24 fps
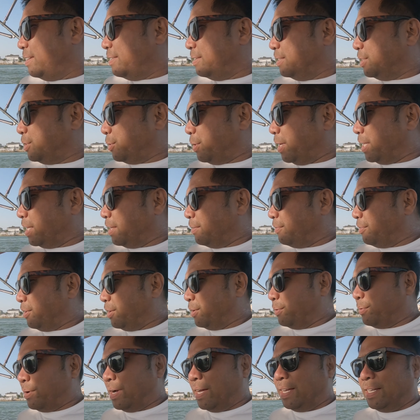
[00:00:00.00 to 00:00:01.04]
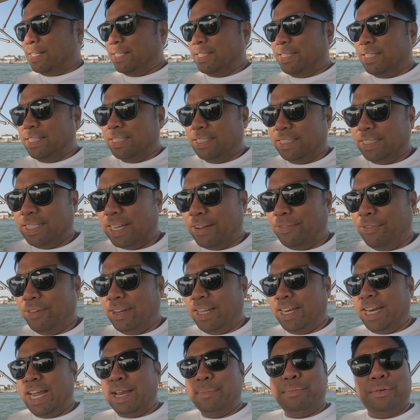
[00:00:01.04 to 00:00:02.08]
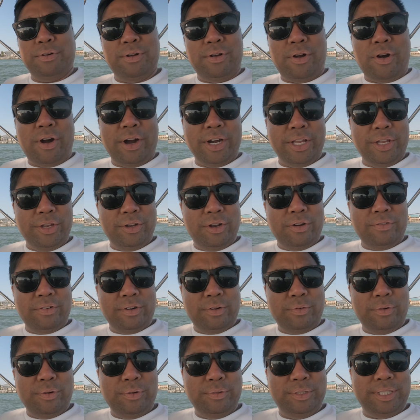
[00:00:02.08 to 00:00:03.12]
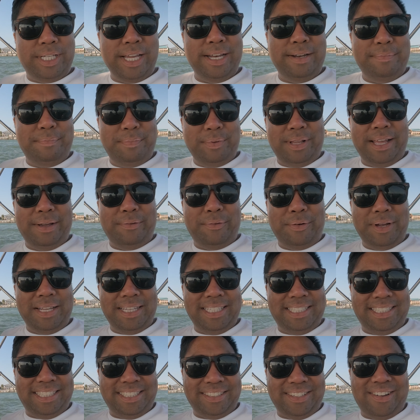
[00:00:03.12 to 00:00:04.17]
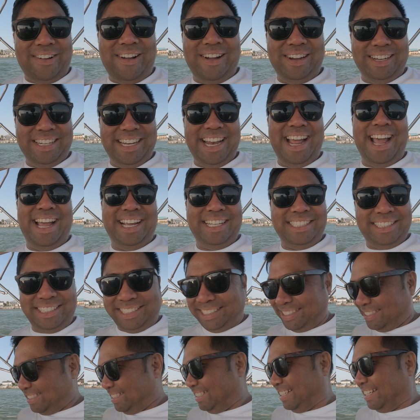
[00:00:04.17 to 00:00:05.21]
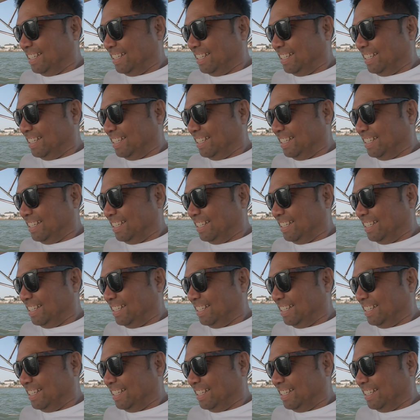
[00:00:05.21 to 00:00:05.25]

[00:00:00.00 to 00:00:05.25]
enjoying the view while Stephanie and April argue over who's gonna play what song next.